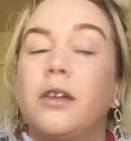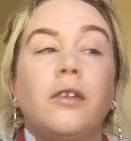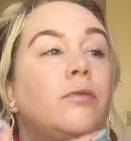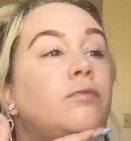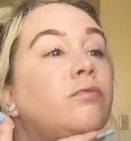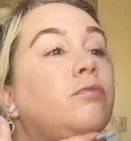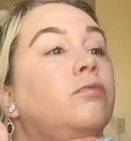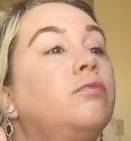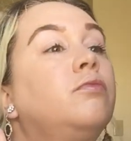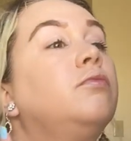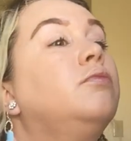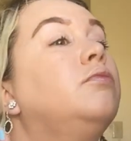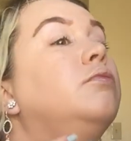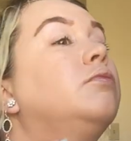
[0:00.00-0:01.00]
so
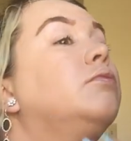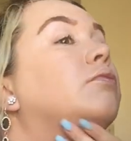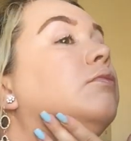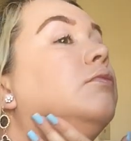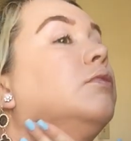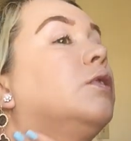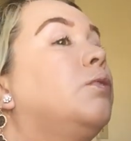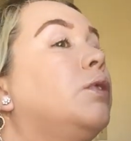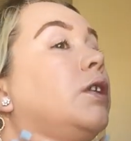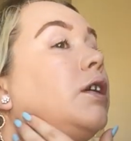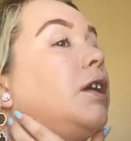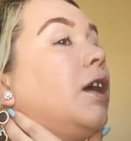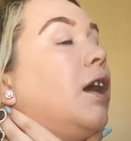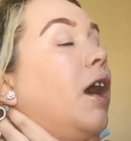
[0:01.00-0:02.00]
I
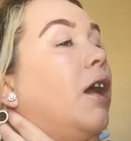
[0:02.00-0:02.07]
really can't.